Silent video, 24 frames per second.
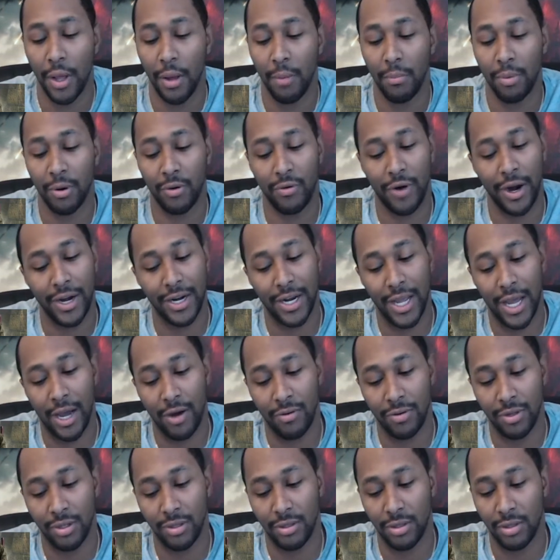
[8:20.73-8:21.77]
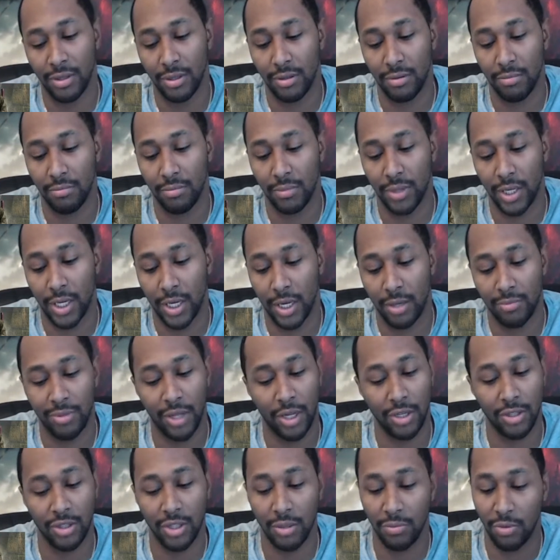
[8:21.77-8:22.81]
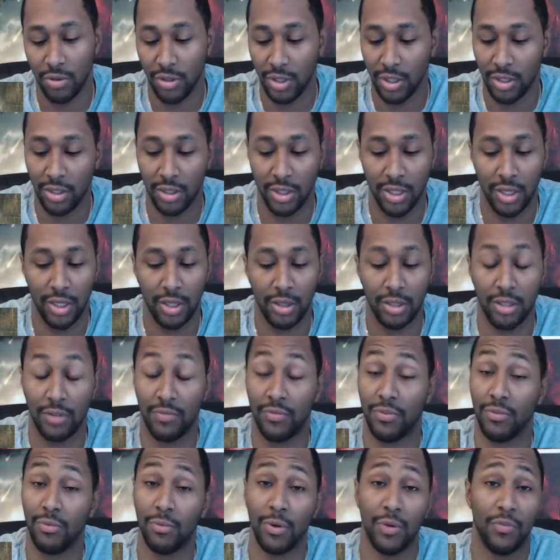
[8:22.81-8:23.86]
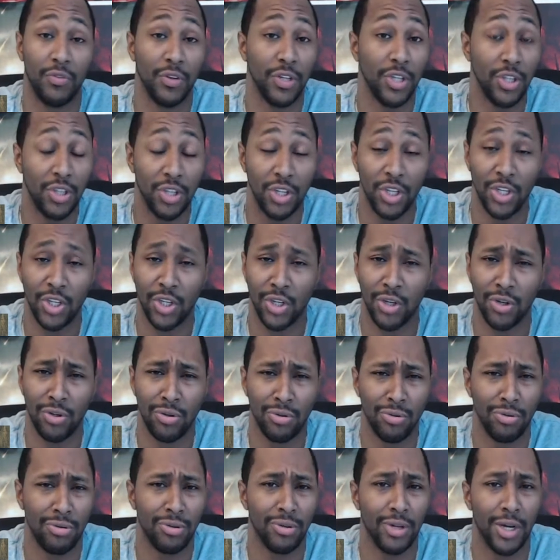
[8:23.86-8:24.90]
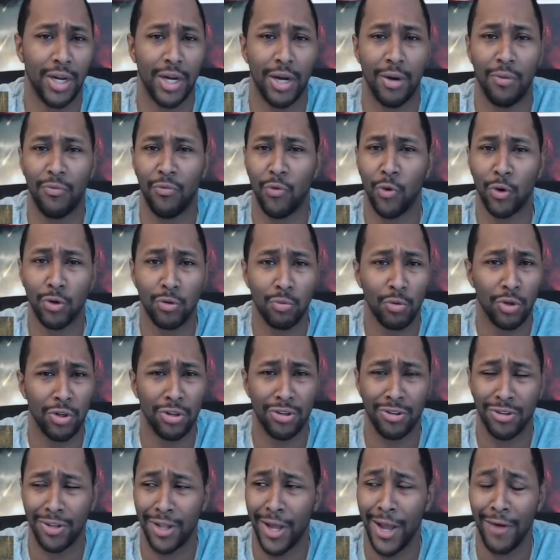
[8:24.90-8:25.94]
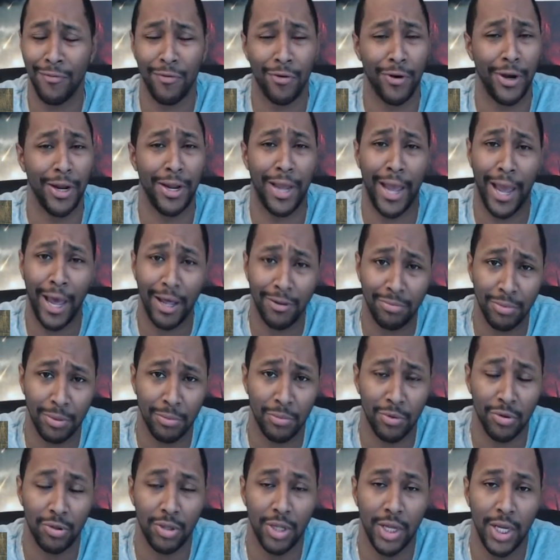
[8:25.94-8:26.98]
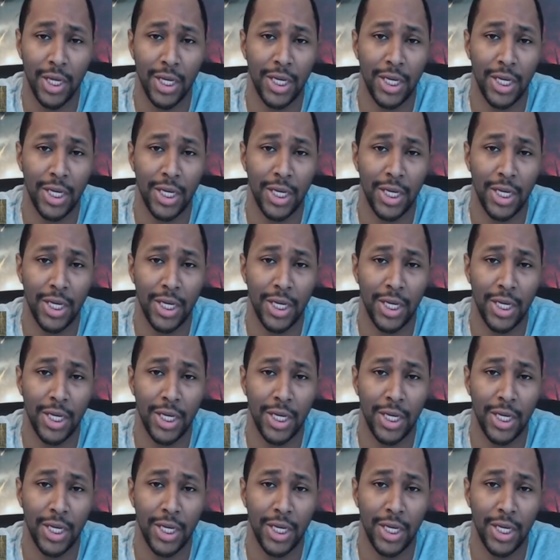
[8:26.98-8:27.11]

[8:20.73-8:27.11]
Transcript: But right now, it comes out December 16th. It's with Felicity Jones, Forrest Whitaker. They have great cast members.